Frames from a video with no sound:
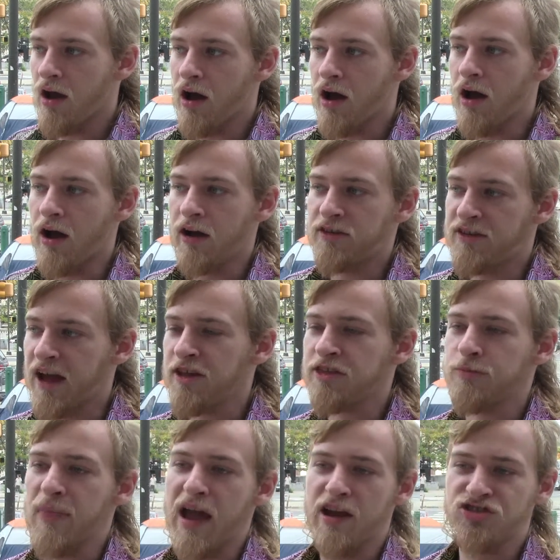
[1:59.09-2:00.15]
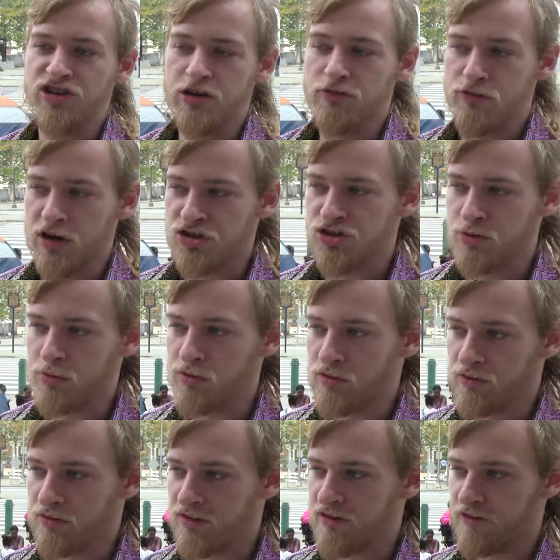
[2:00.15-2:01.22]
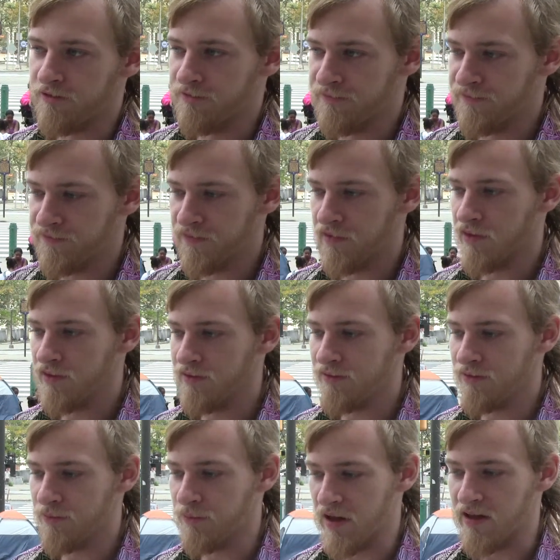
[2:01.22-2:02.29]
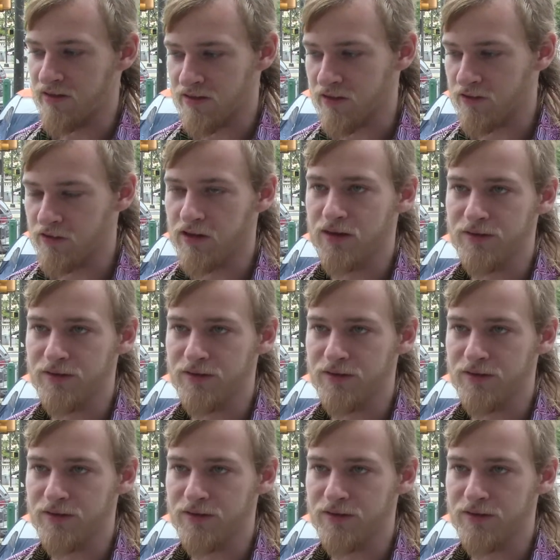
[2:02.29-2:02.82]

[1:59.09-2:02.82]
Uh, death magic rituals, basically.